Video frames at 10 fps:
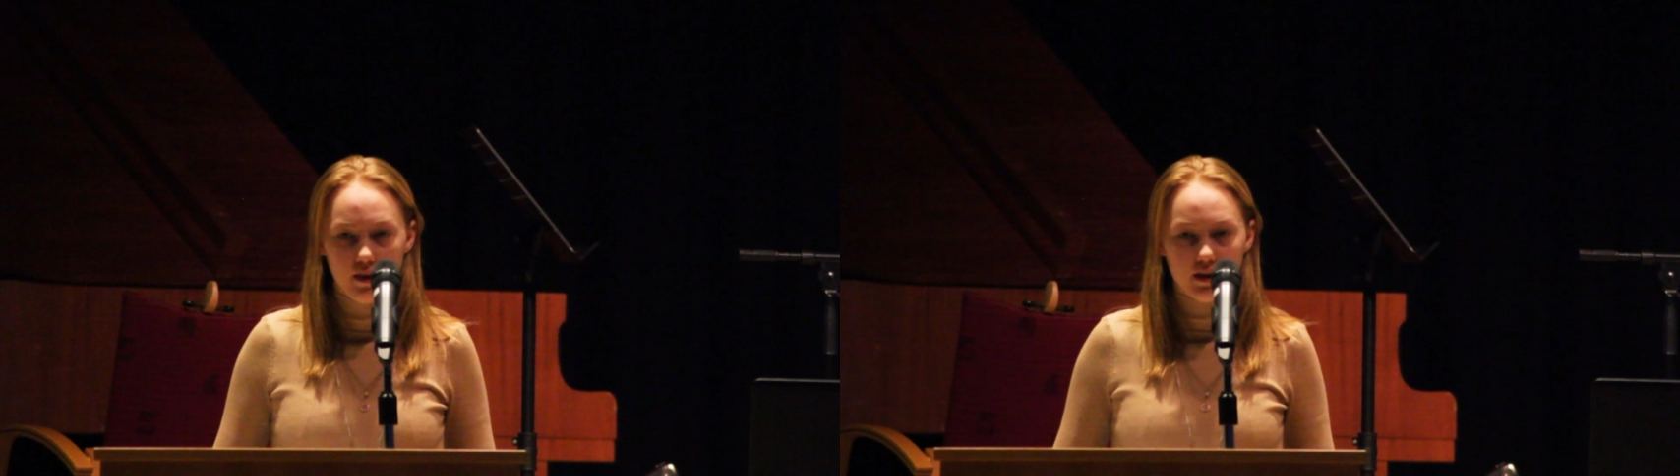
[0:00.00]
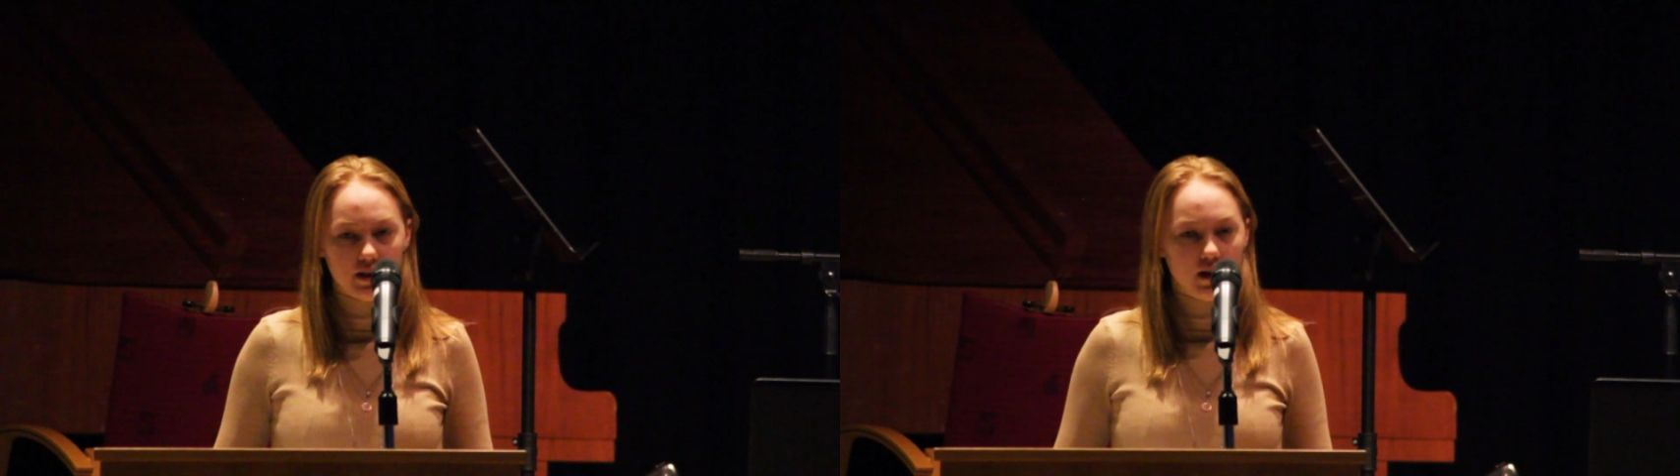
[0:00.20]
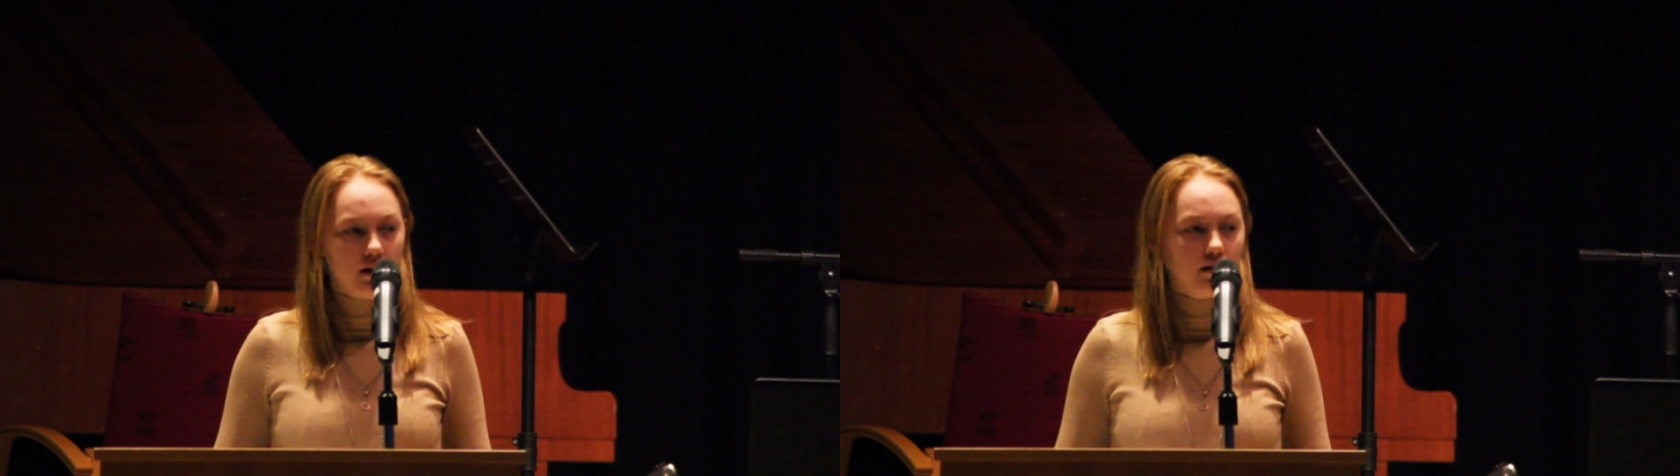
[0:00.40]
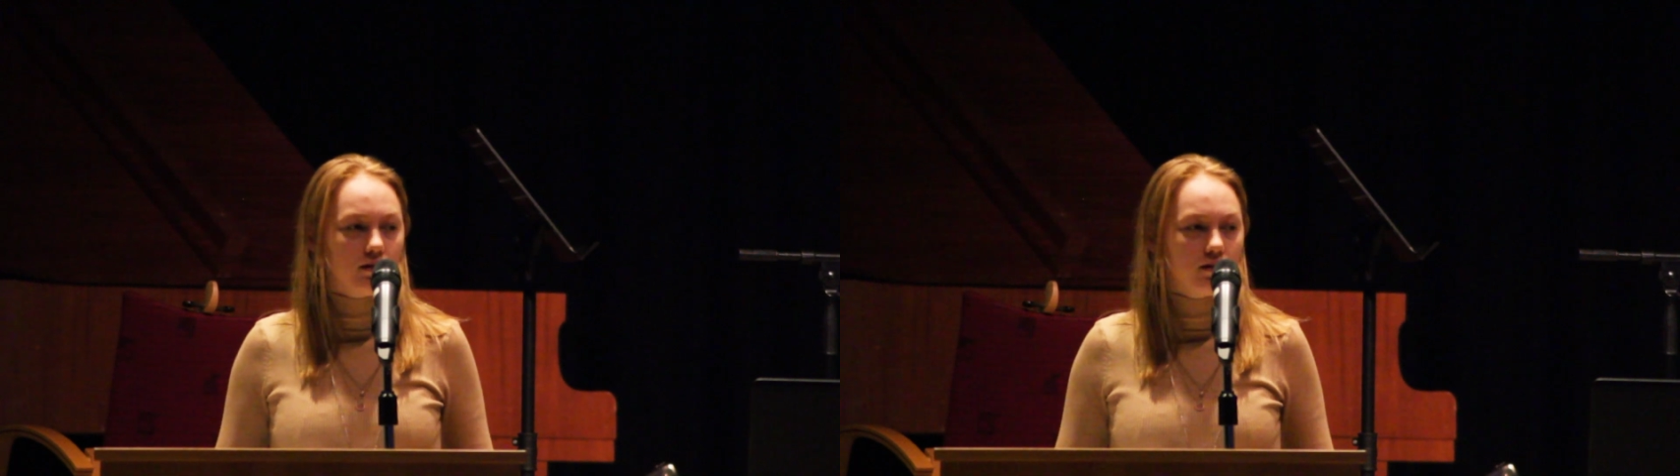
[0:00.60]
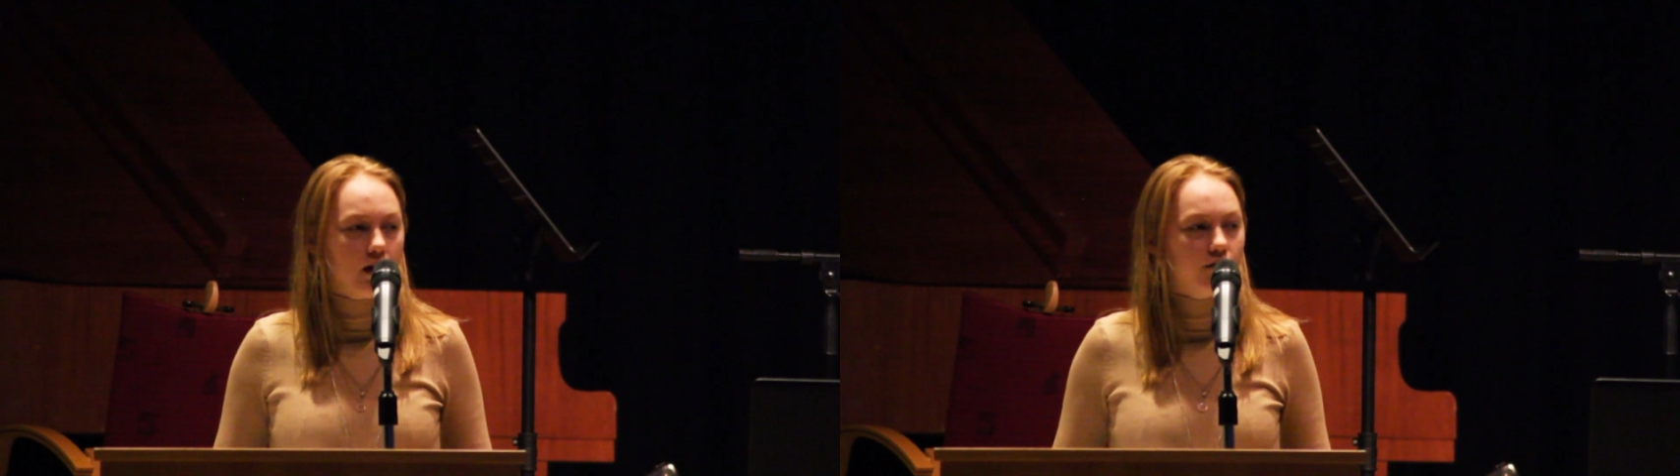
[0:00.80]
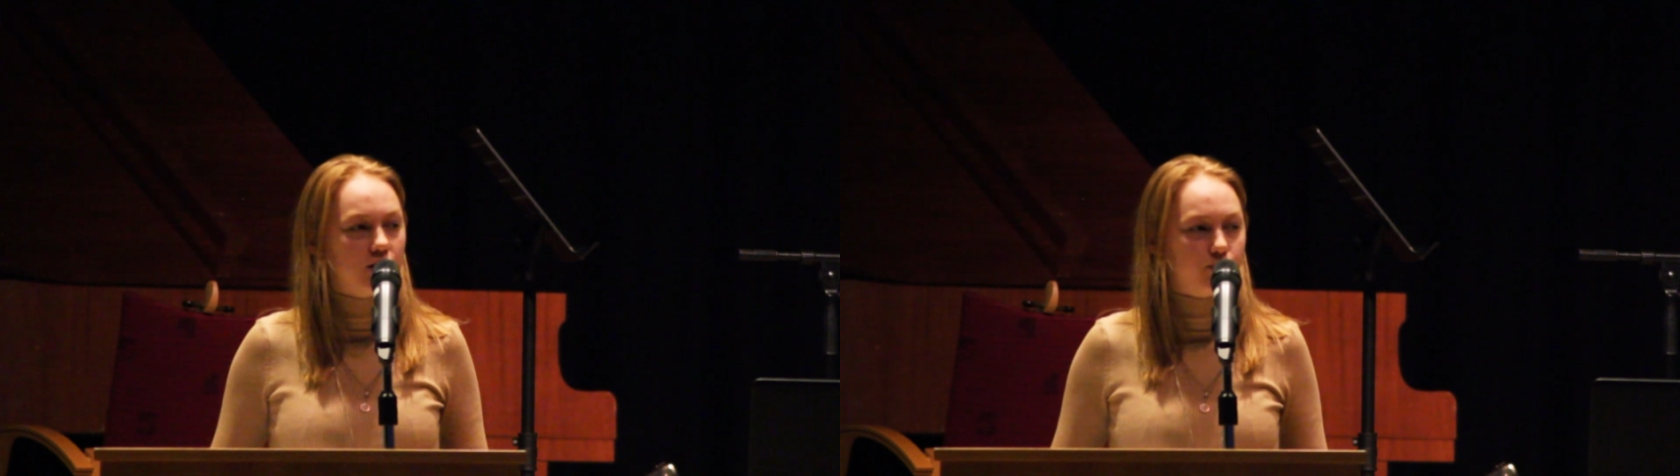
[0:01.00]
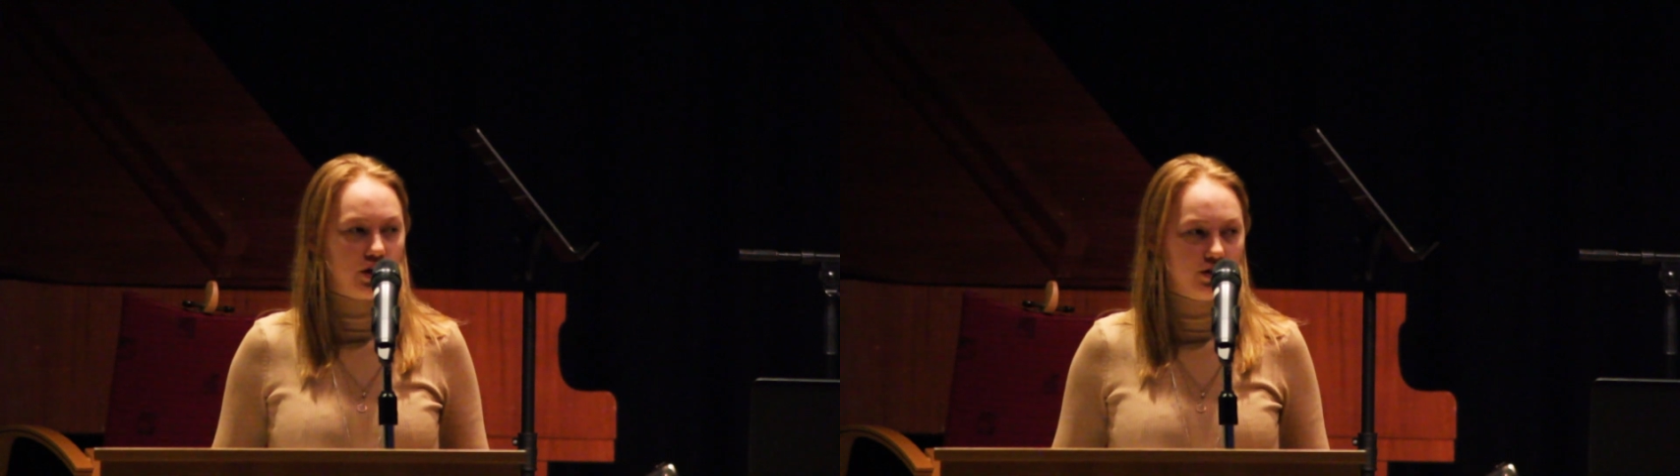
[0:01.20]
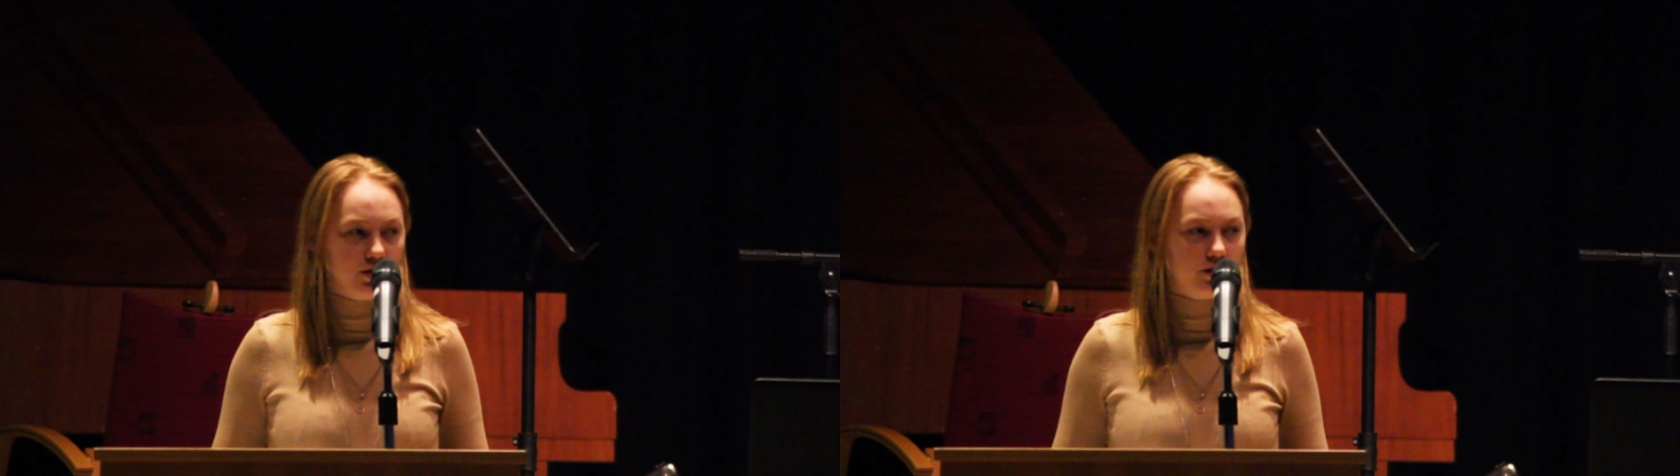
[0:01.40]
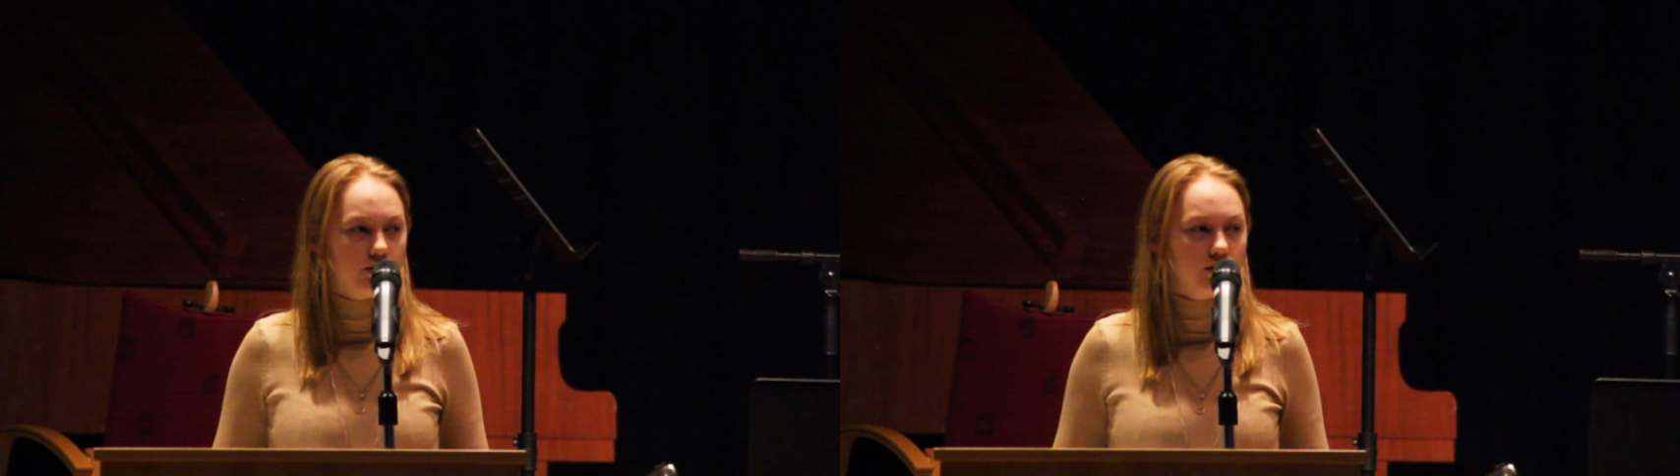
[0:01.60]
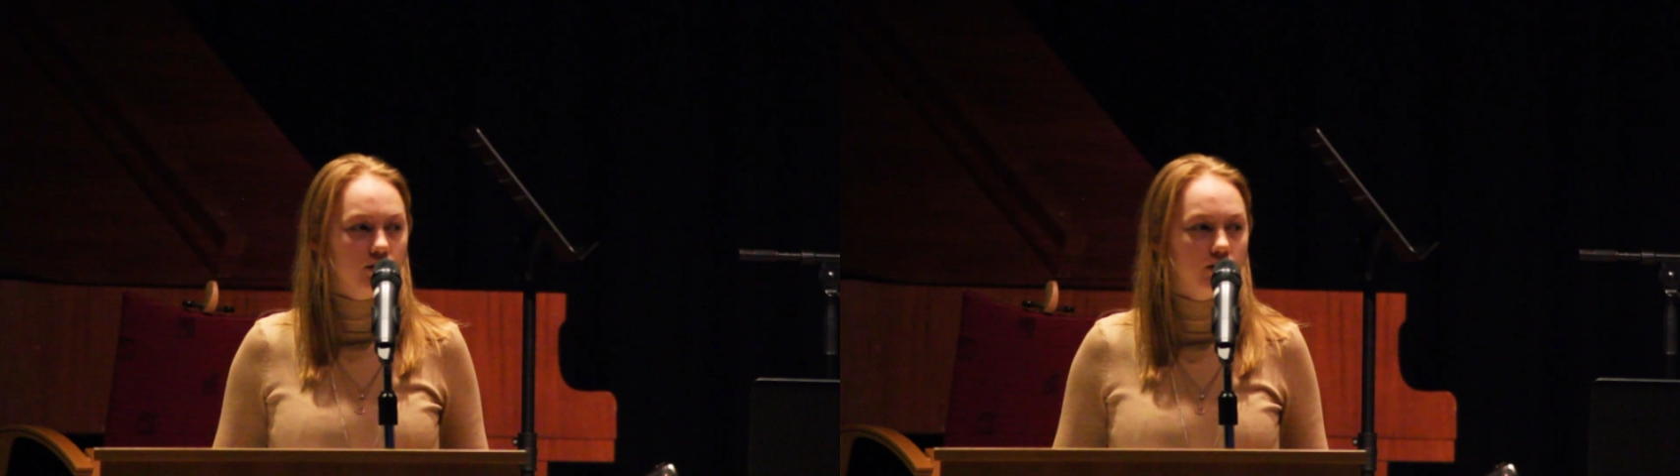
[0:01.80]
They say life is
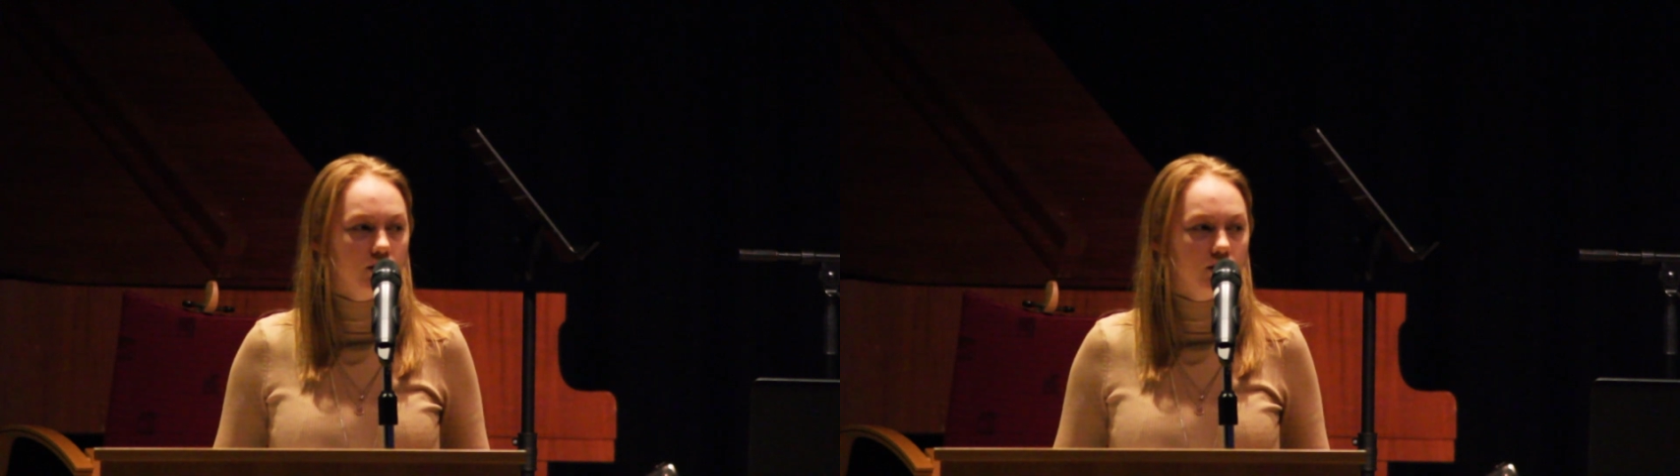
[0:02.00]
precious,